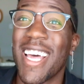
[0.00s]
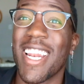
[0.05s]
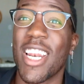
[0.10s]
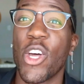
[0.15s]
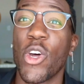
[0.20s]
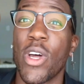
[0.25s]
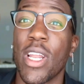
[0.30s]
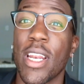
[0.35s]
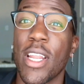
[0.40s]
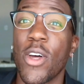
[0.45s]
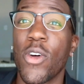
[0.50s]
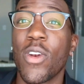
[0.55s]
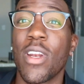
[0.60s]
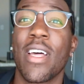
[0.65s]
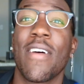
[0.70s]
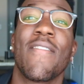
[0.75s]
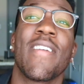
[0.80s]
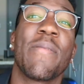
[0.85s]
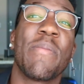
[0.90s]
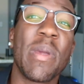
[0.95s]
Hello,
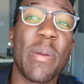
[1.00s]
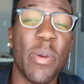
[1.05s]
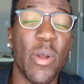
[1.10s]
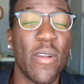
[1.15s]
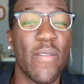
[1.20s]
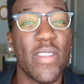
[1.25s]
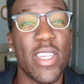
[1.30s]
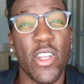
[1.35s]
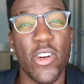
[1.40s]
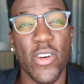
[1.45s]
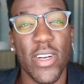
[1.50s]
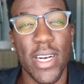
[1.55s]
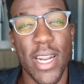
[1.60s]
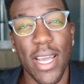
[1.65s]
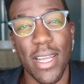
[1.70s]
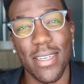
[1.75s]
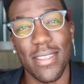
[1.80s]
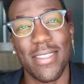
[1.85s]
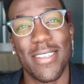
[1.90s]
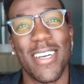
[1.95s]
lovely people of the
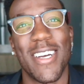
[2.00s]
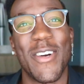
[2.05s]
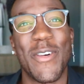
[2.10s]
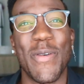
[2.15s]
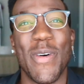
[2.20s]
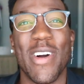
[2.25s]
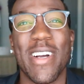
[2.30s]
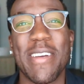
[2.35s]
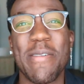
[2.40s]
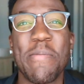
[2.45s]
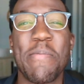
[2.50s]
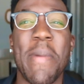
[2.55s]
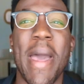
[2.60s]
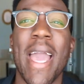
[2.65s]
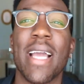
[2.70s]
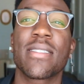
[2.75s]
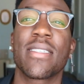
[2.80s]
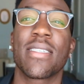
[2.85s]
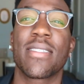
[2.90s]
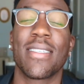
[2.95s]
internet. Welcome
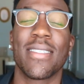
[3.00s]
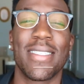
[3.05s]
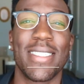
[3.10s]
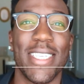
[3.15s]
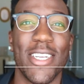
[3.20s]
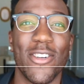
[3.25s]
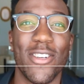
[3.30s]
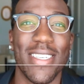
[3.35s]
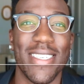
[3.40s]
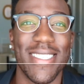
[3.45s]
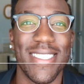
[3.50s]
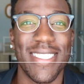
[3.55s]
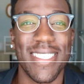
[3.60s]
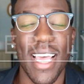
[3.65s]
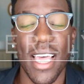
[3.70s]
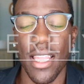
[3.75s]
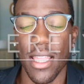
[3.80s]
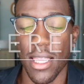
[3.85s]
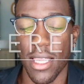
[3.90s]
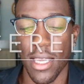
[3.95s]
back to Sincerely
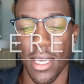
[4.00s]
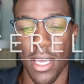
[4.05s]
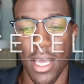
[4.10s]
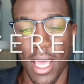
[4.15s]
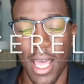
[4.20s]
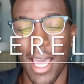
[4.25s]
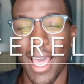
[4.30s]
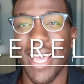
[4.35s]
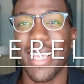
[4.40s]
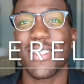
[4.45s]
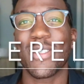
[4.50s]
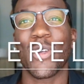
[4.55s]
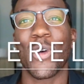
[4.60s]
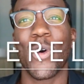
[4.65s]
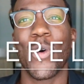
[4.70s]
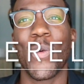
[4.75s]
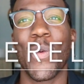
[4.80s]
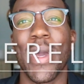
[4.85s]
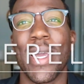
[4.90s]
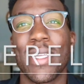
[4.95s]
Seth. As
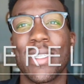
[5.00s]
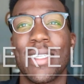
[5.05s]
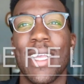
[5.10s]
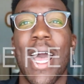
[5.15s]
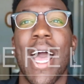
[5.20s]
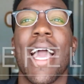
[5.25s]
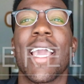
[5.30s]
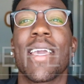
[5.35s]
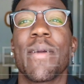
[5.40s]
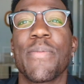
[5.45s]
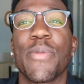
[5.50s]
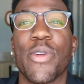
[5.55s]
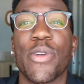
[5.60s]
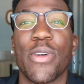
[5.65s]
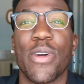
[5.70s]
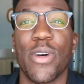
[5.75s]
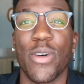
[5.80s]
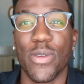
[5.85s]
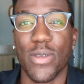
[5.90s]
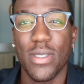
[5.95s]
always, I am your
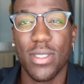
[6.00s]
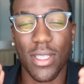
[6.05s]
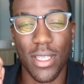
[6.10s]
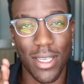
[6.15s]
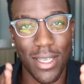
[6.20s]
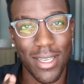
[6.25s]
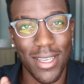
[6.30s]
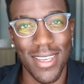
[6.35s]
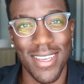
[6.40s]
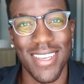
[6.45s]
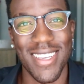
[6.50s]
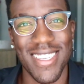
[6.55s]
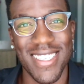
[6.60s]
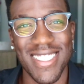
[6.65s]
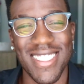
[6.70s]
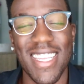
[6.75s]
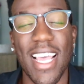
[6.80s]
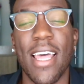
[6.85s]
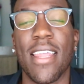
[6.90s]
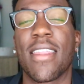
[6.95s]
host,
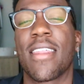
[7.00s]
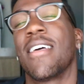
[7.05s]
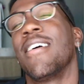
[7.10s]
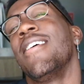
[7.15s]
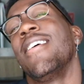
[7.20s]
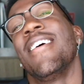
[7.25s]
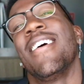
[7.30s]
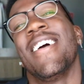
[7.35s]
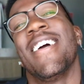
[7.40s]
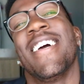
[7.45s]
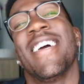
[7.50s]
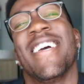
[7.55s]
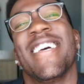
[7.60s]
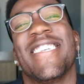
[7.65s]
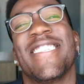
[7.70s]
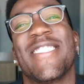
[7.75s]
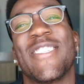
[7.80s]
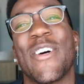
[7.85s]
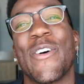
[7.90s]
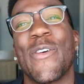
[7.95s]
Seth.
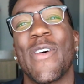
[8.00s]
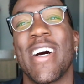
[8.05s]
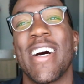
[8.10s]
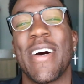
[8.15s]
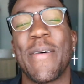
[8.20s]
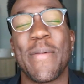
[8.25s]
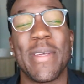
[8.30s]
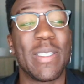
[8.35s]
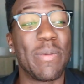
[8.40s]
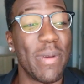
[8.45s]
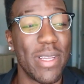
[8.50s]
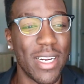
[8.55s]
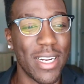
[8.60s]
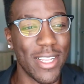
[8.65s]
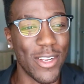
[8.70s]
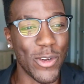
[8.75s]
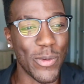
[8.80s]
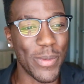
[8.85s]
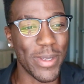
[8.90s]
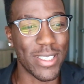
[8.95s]
So it's been a
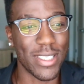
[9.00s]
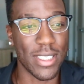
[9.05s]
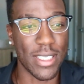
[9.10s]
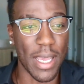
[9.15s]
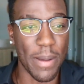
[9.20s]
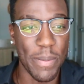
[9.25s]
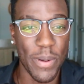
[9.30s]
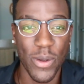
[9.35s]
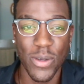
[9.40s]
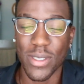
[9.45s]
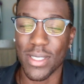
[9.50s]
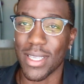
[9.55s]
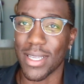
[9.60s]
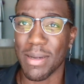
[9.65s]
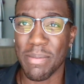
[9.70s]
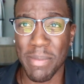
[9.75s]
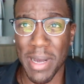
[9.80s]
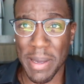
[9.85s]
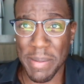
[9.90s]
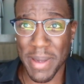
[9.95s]
little bit since I
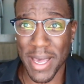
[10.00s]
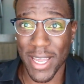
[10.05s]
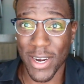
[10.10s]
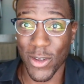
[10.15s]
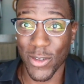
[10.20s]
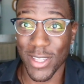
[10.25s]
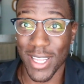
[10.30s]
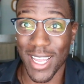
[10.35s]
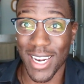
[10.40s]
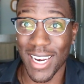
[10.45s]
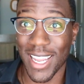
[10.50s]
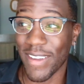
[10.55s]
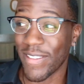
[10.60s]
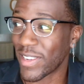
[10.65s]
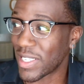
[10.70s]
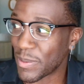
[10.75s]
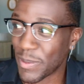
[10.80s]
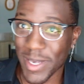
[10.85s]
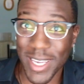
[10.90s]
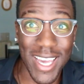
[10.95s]
posted. My bad on that. Life
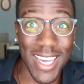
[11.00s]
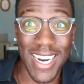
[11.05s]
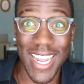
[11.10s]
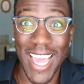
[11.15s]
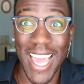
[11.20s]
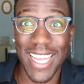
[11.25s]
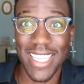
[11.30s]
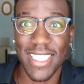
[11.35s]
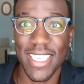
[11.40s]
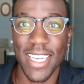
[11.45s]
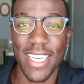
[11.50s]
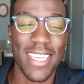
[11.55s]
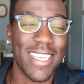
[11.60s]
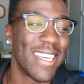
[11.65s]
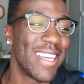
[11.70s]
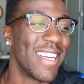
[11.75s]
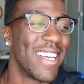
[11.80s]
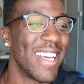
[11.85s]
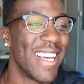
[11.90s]
has been kind of hectic.